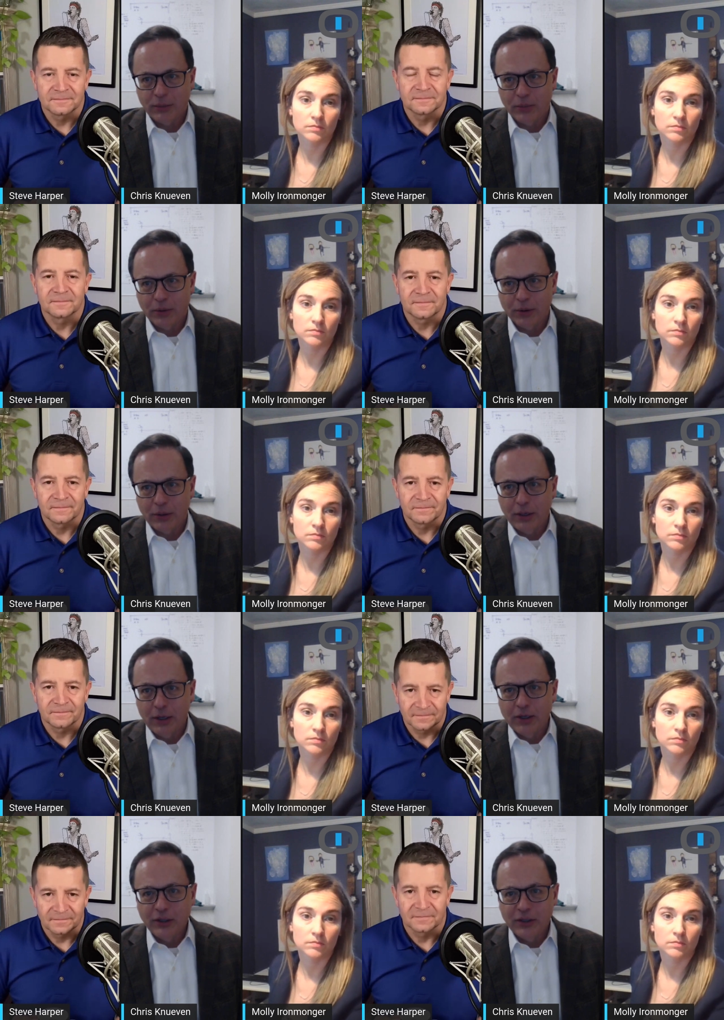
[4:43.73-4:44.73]
Speaker 1: report
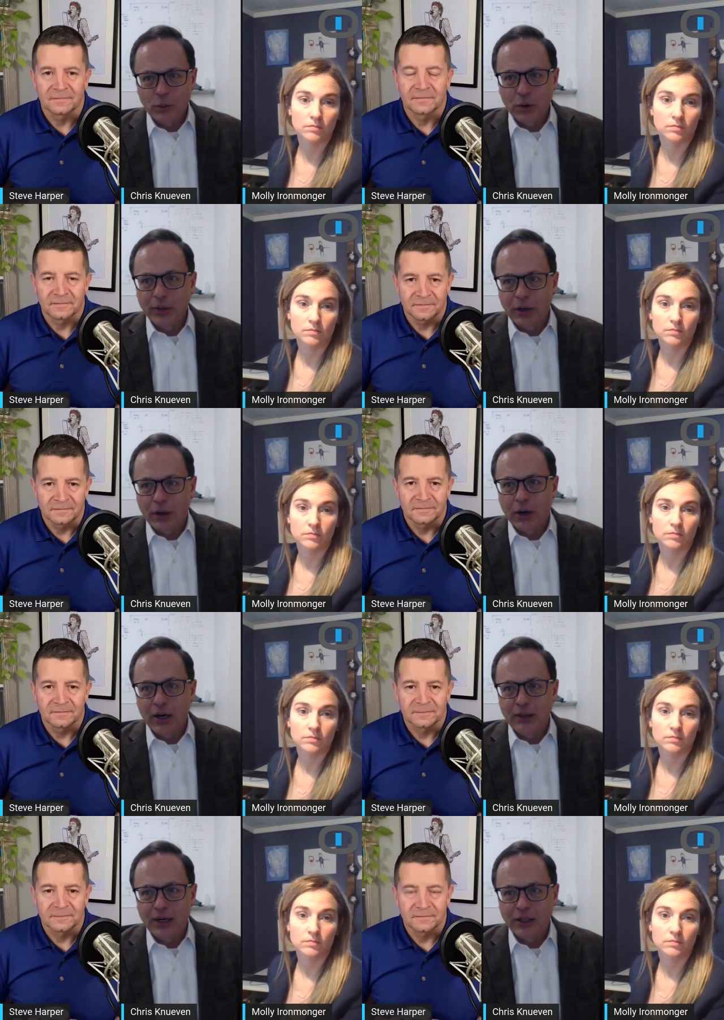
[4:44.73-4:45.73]
to see where we are
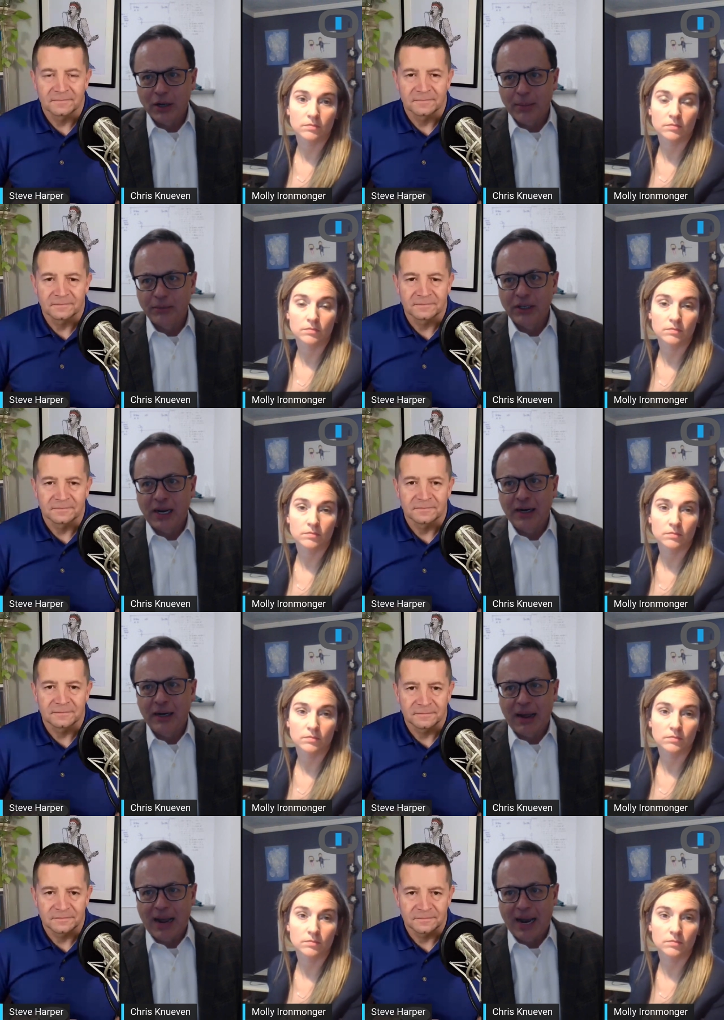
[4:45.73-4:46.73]
and that it's up to date
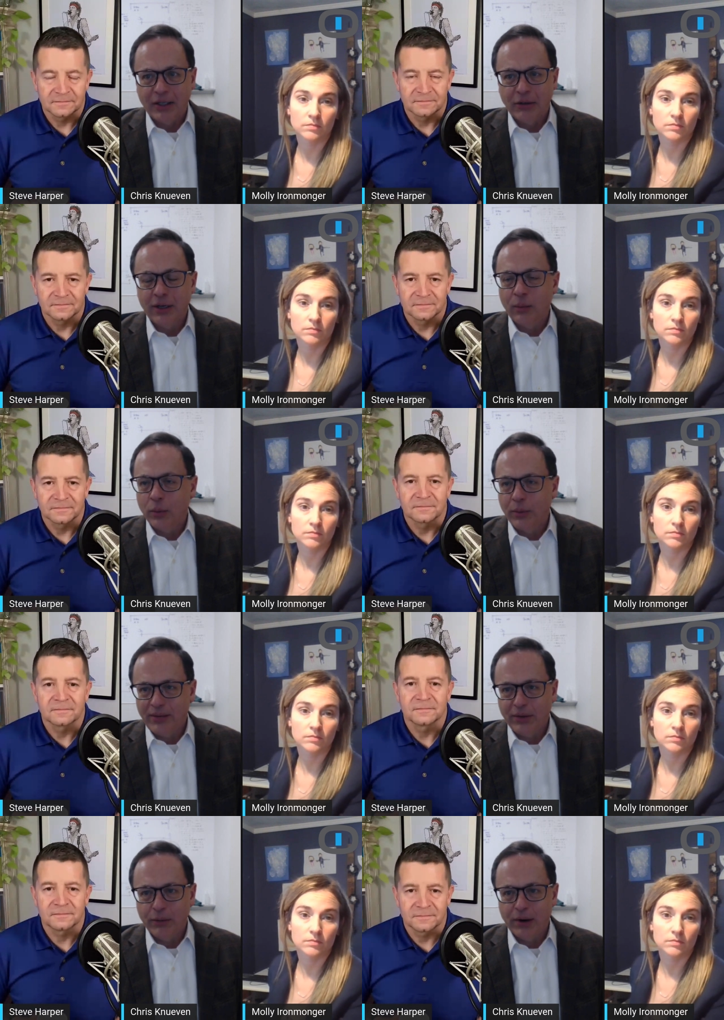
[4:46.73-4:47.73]
and accurate and where we have
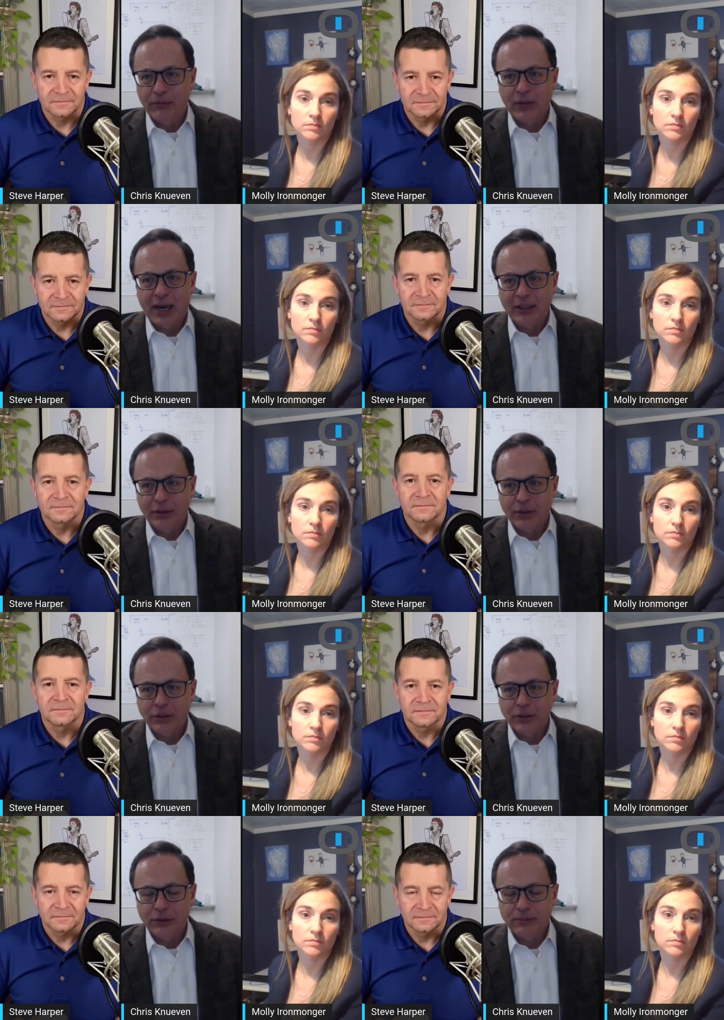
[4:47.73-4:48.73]
any red flags or
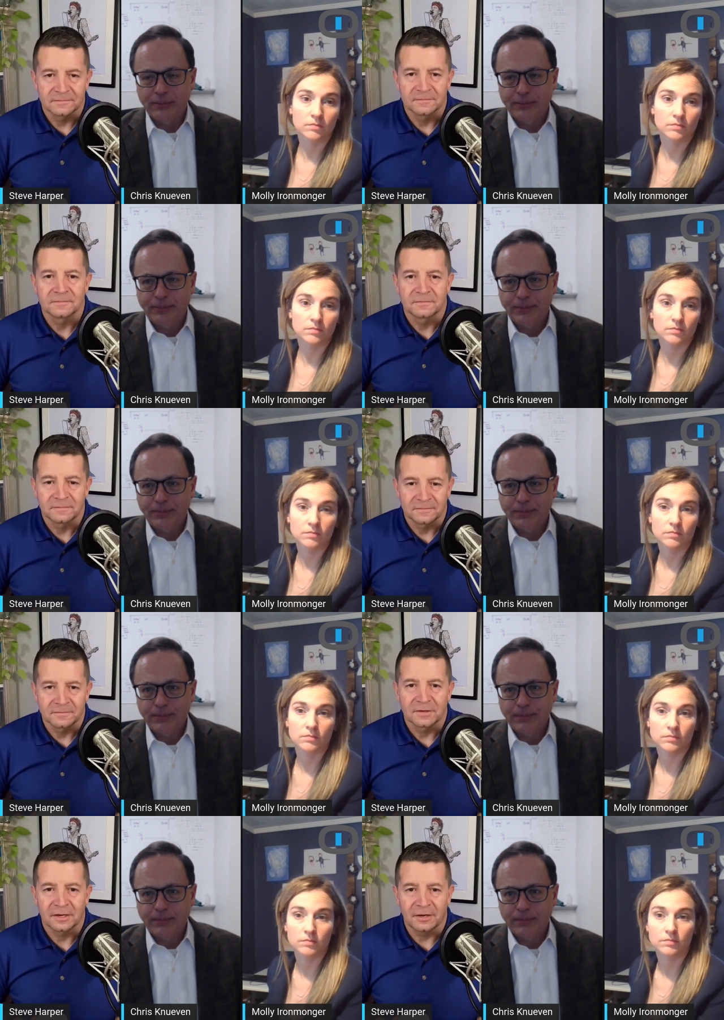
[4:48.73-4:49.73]
issues.
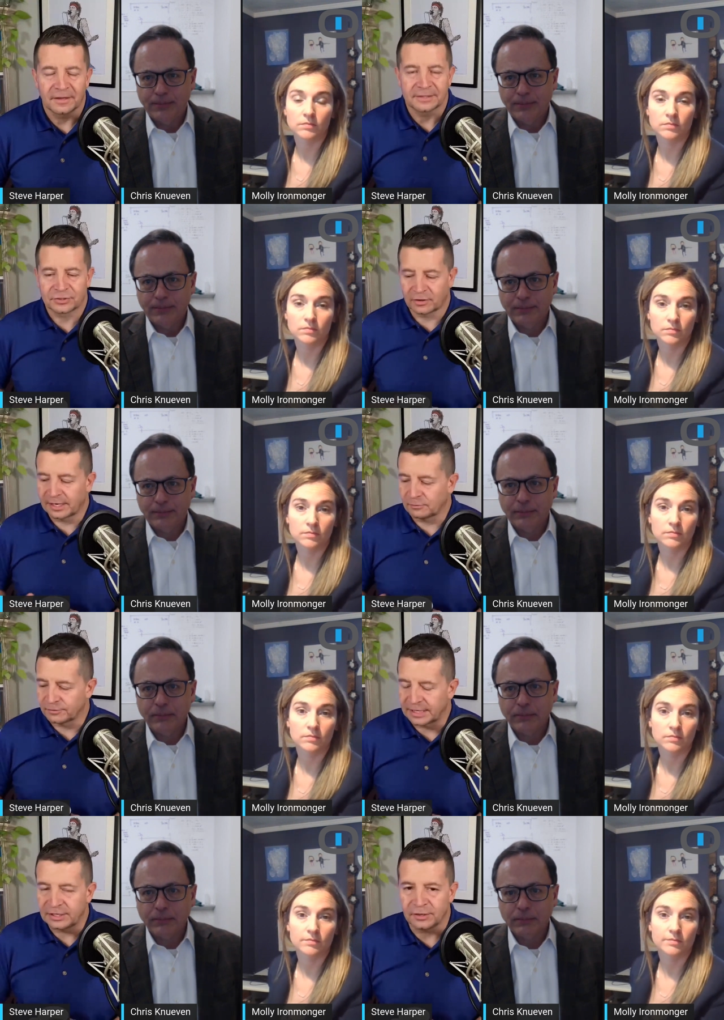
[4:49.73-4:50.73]
Speaker 2: Oh, that's great. Well,
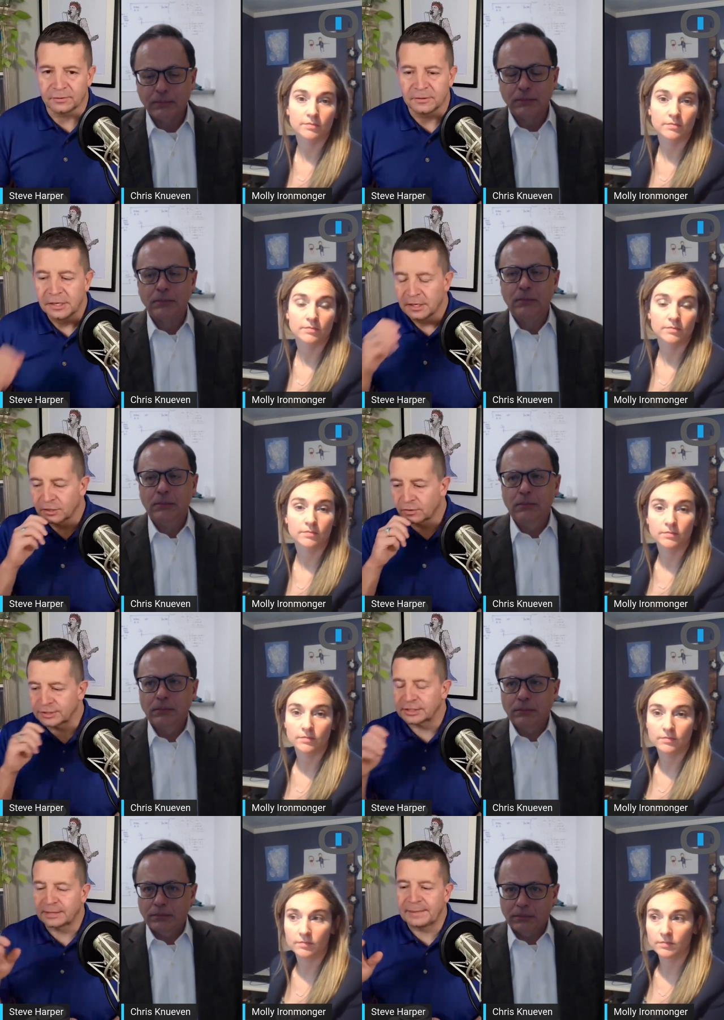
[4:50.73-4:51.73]
thank you,
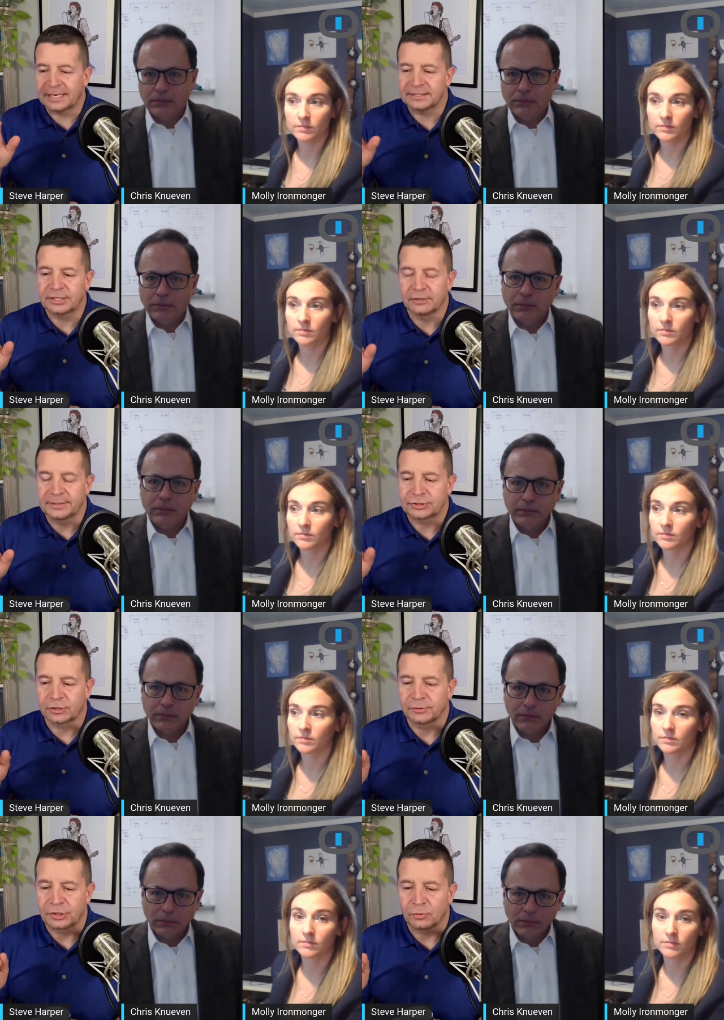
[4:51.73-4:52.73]
Chris. Let me ask you, let me
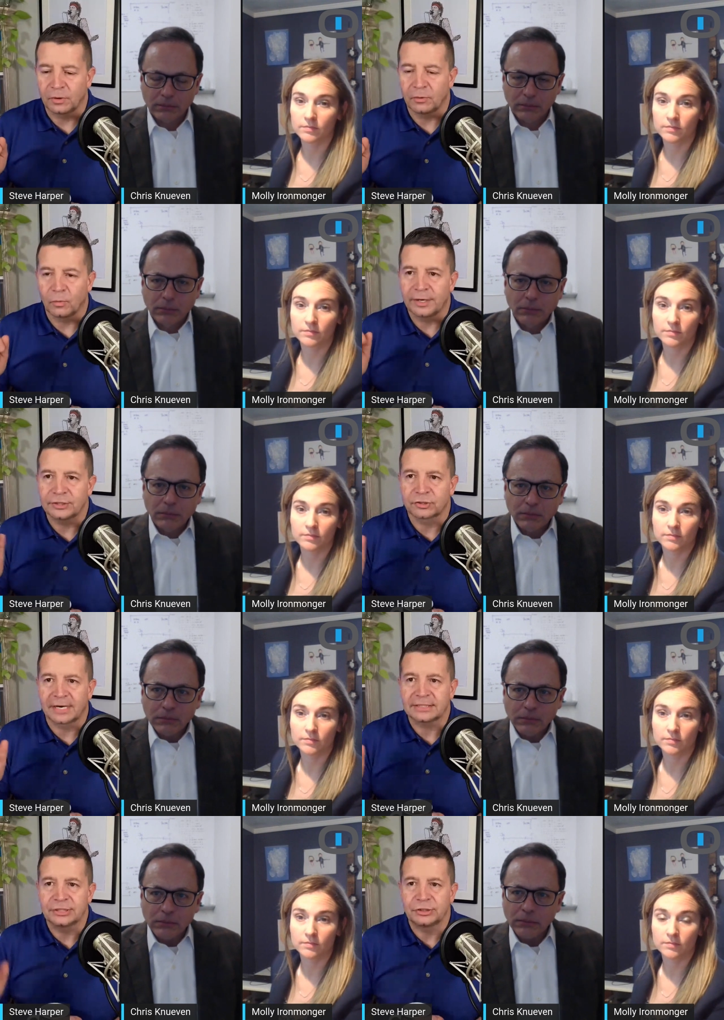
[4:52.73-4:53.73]
start with you. What, what
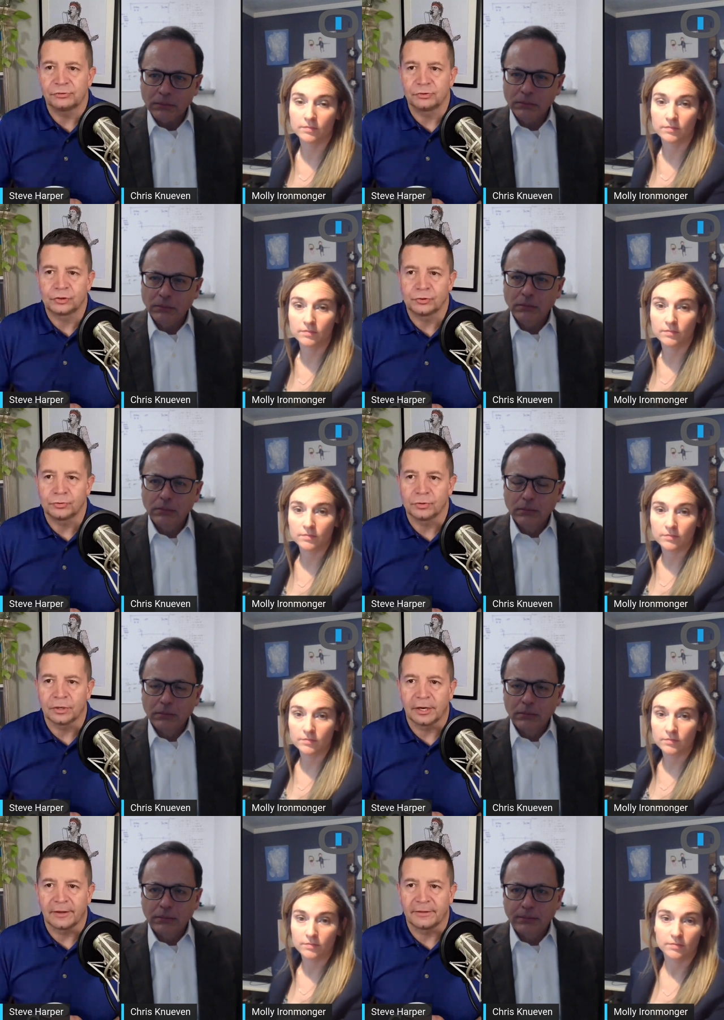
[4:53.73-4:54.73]
attracted you to
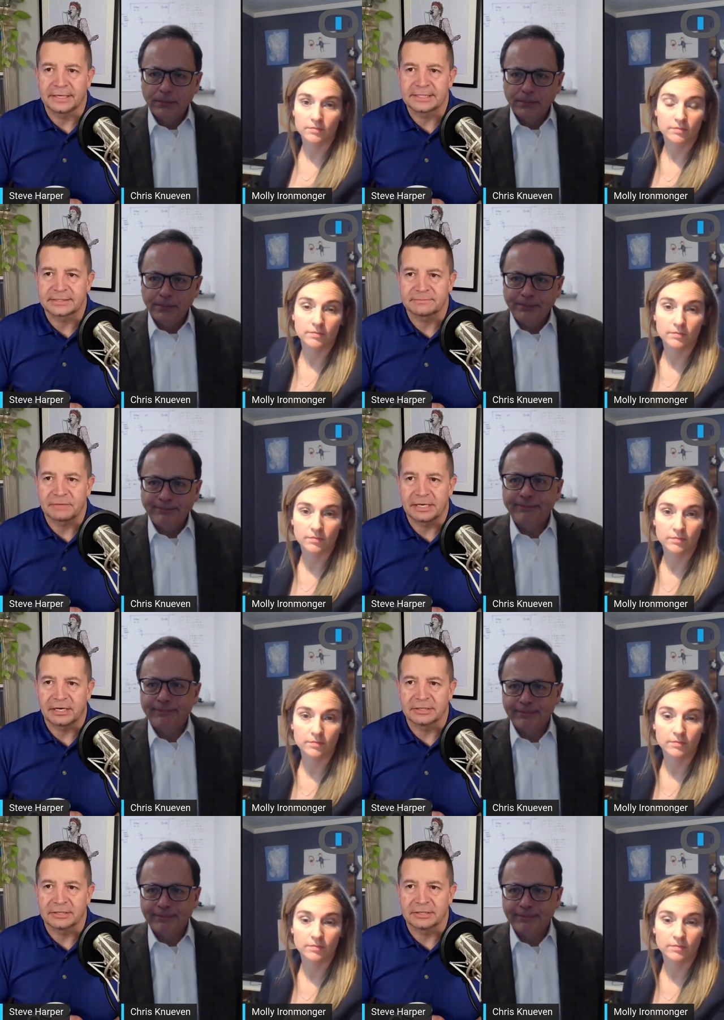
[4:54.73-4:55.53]
uh, this, you know,